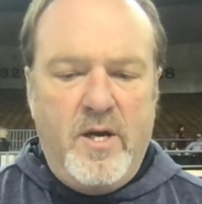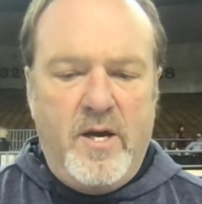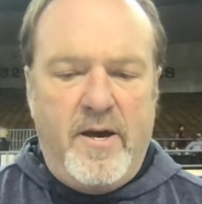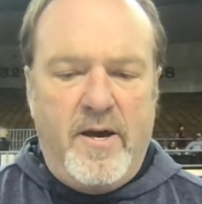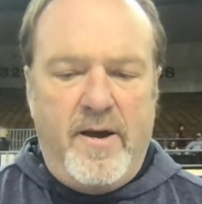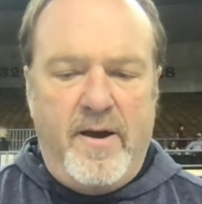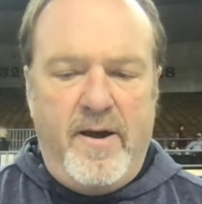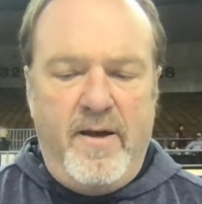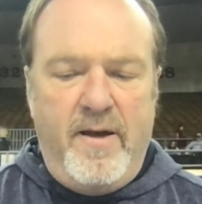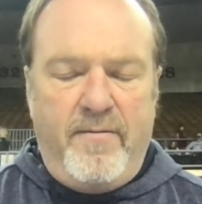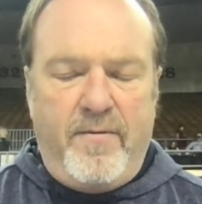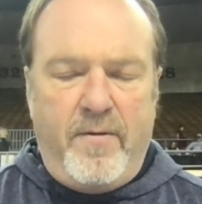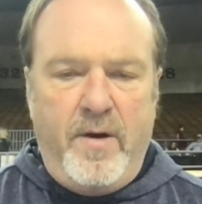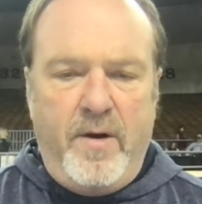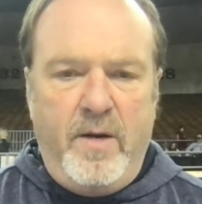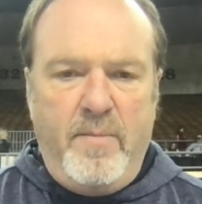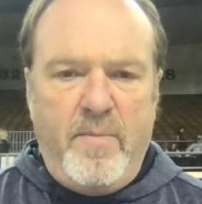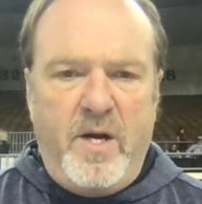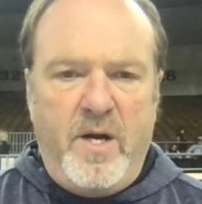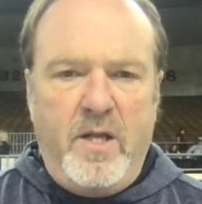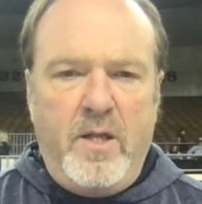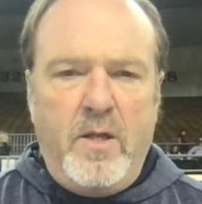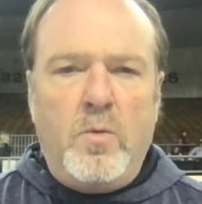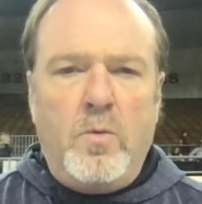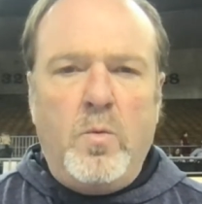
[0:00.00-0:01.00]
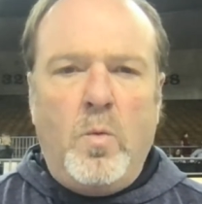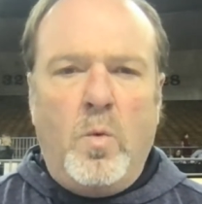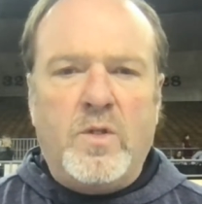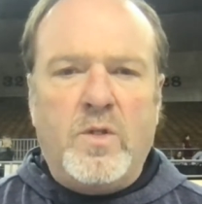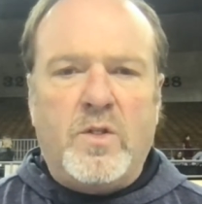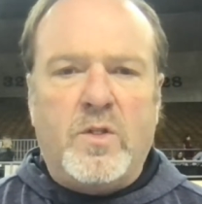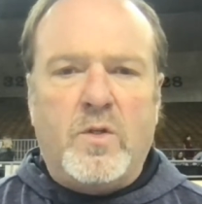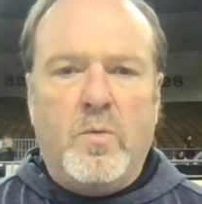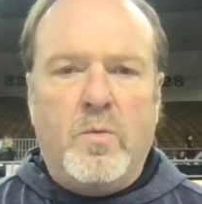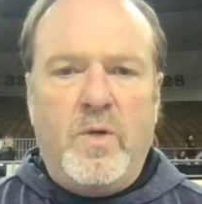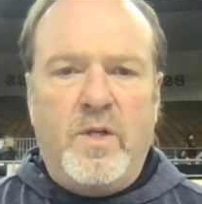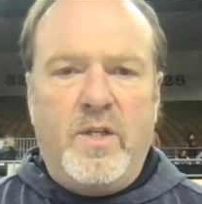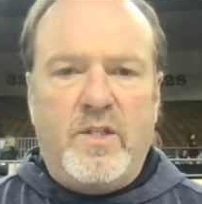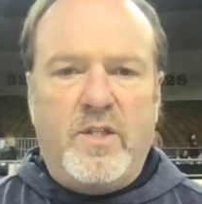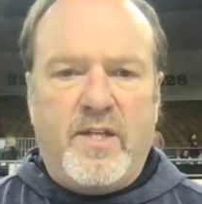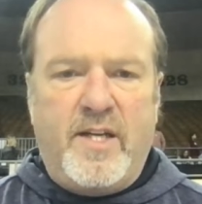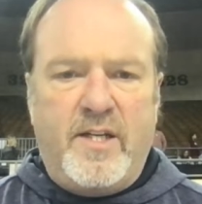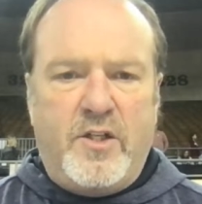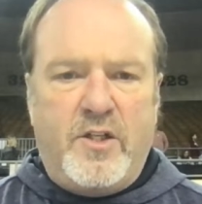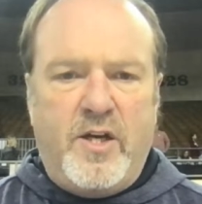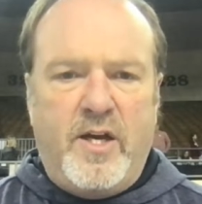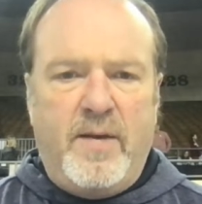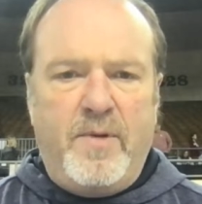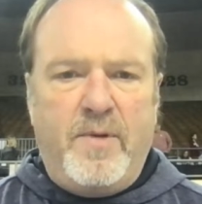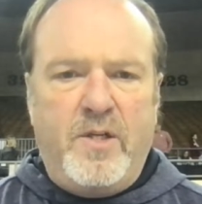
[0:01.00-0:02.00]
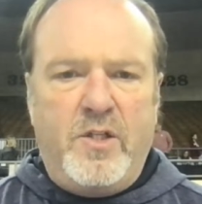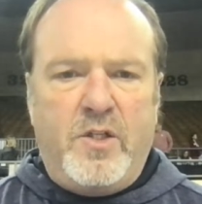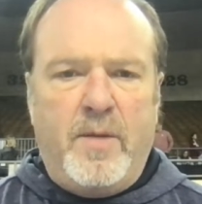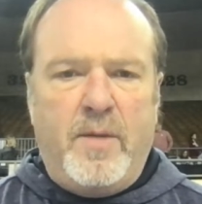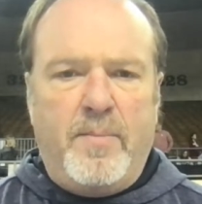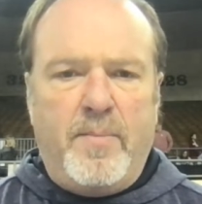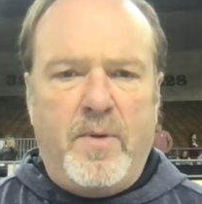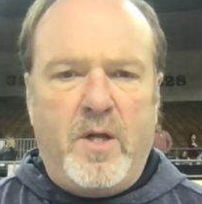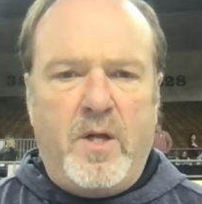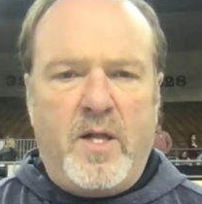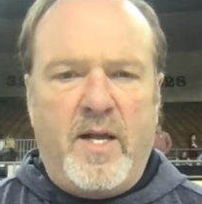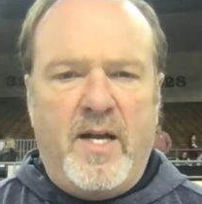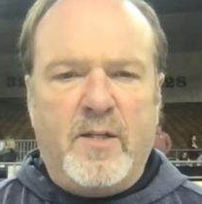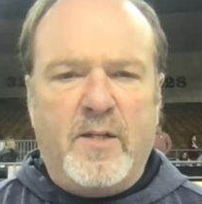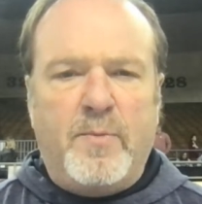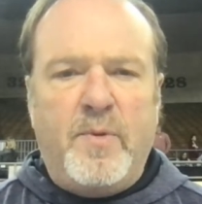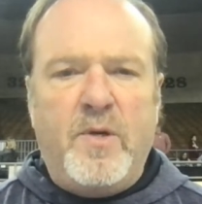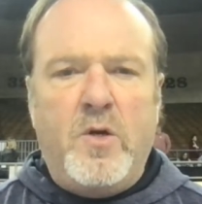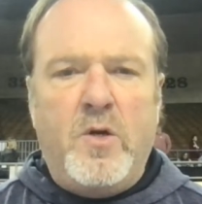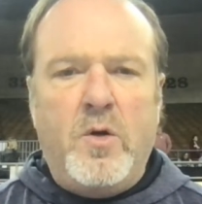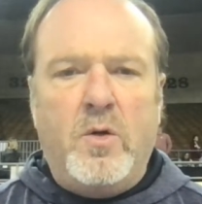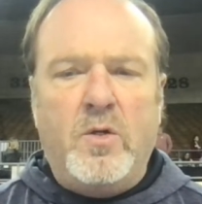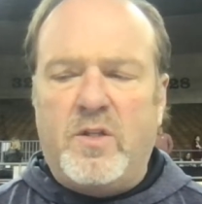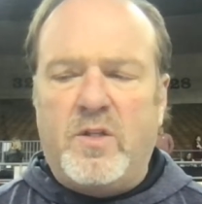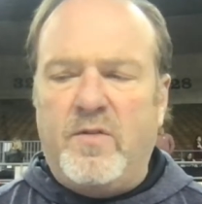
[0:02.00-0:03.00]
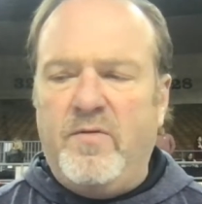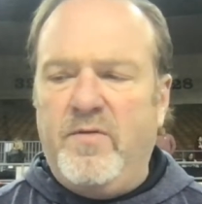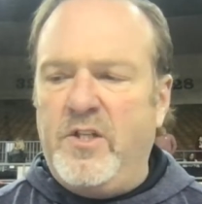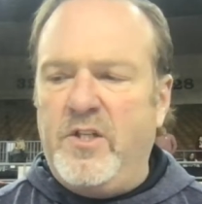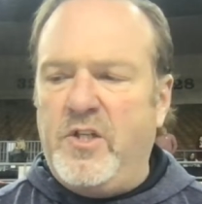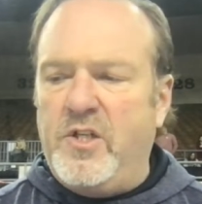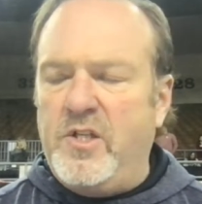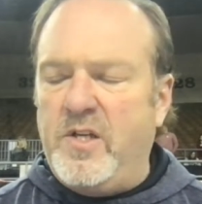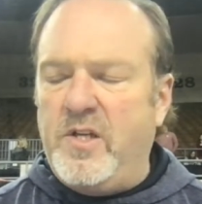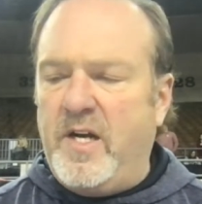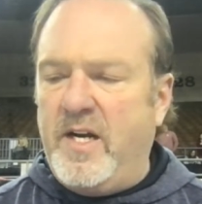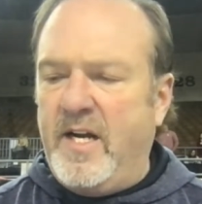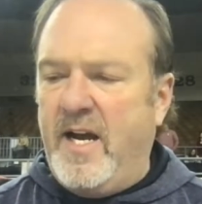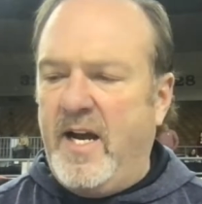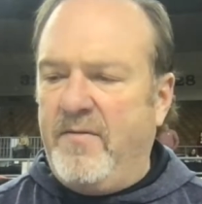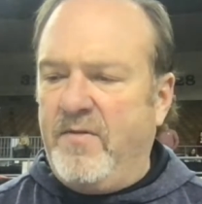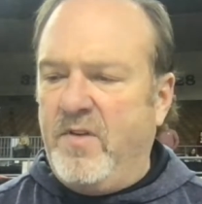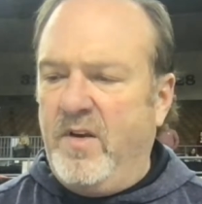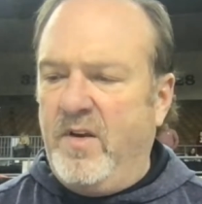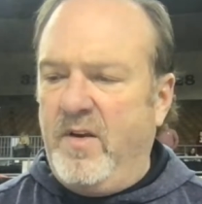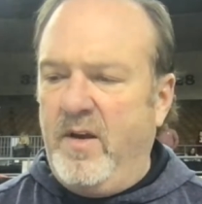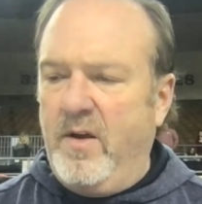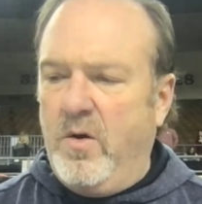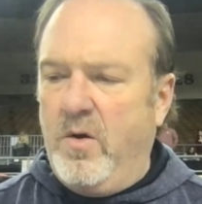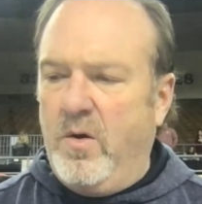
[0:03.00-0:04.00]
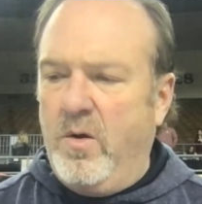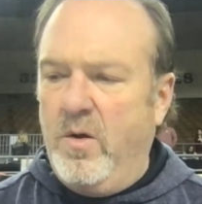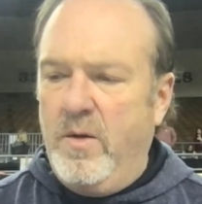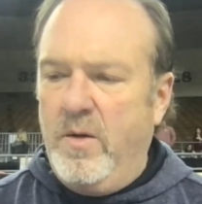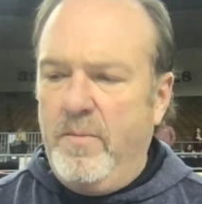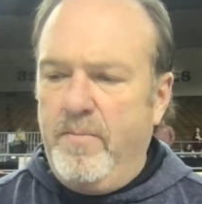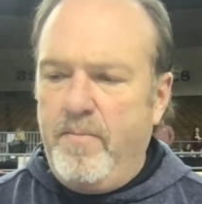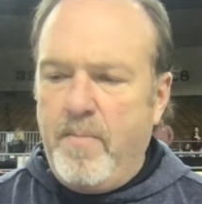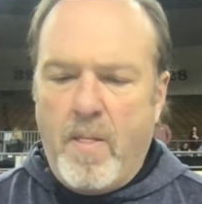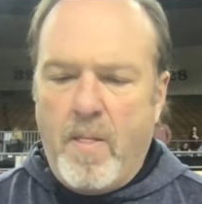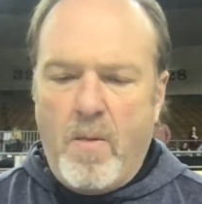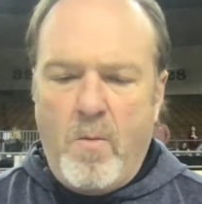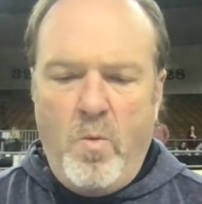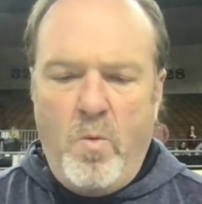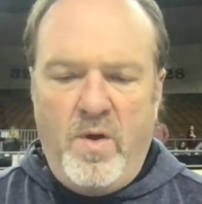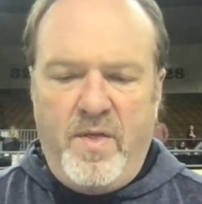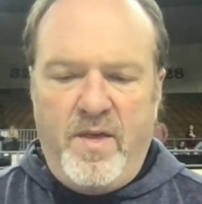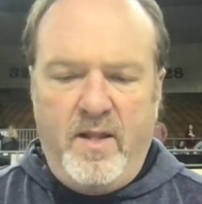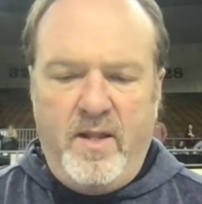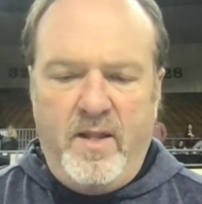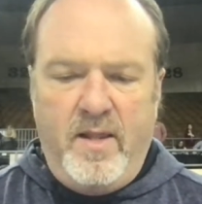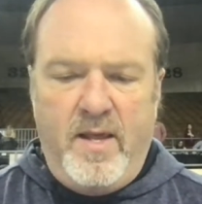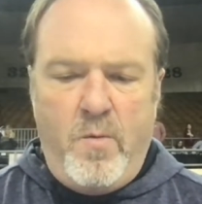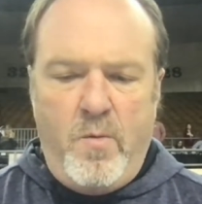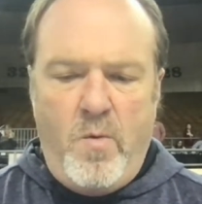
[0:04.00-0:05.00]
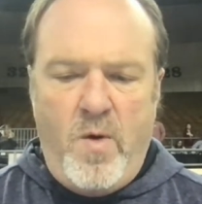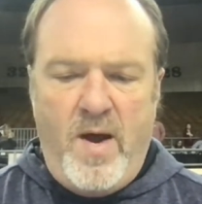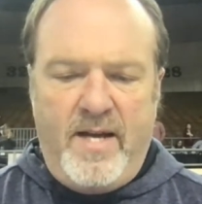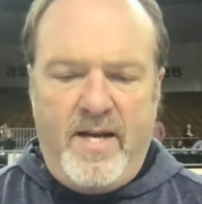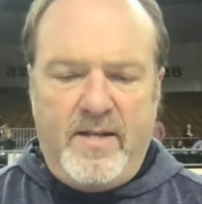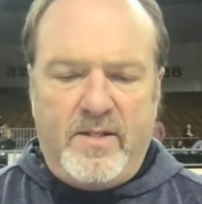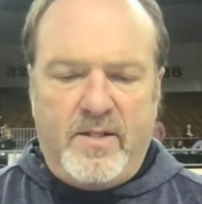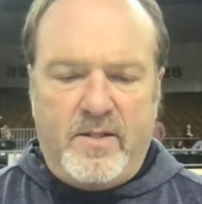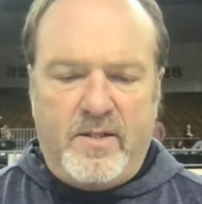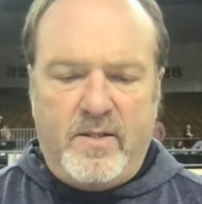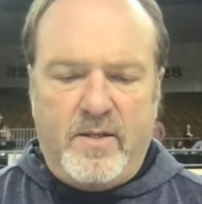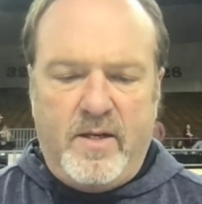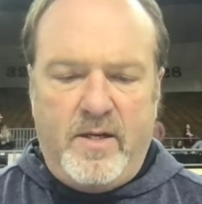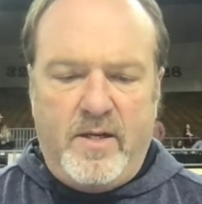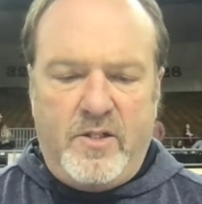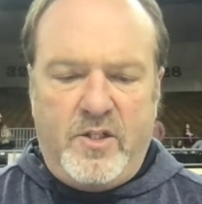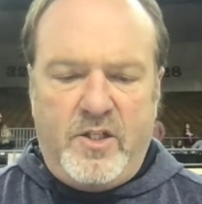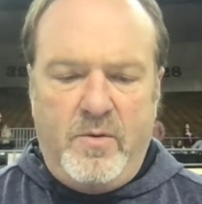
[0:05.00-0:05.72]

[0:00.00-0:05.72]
And for anybody that wants to win the state championship in the Class B girls division, they're going to have to deal with Henley West.